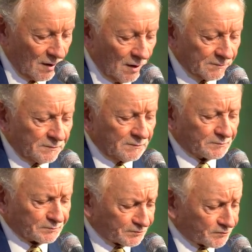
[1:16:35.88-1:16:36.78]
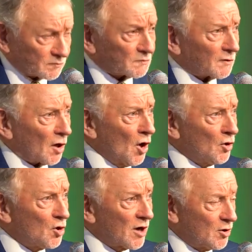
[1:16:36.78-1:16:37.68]
on, come on. Oh. No,
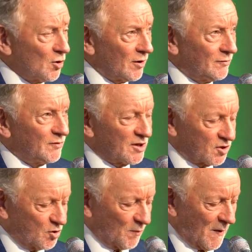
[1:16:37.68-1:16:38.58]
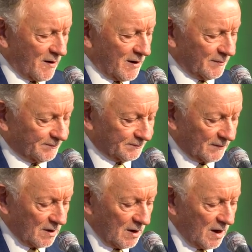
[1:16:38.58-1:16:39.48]
you got. You, this is your part here.
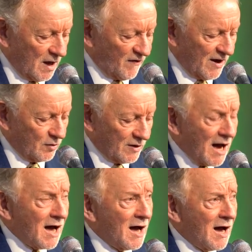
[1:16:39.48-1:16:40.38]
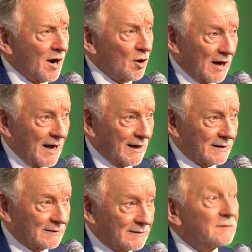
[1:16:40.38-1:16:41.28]
If I do
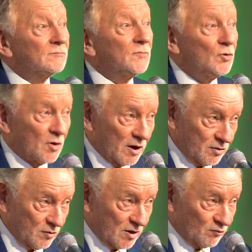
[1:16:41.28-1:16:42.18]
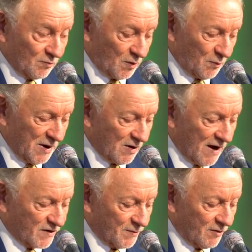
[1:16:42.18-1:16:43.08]
Ireland, you got to do that. Repeat
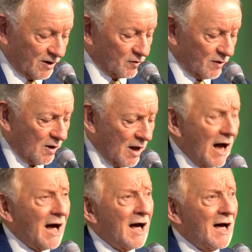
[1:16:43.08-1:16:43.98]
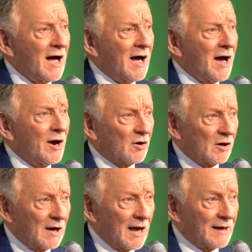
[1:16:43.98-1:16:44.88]
after me, right? So I go
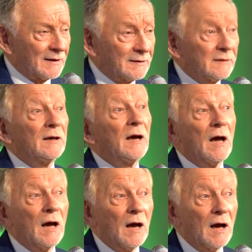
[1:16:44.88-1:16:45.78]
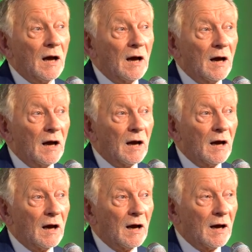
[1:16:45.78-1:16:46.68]
Ireland.
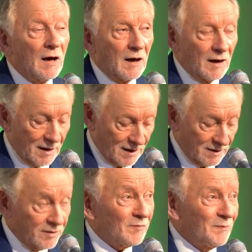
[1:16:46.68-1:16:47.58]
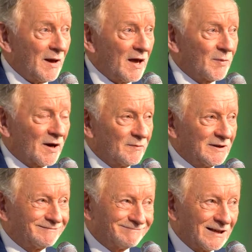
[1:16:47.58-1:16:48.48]
Ireland. Not bad, but I
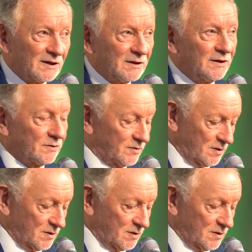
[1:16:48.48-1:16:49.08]
mean, you know,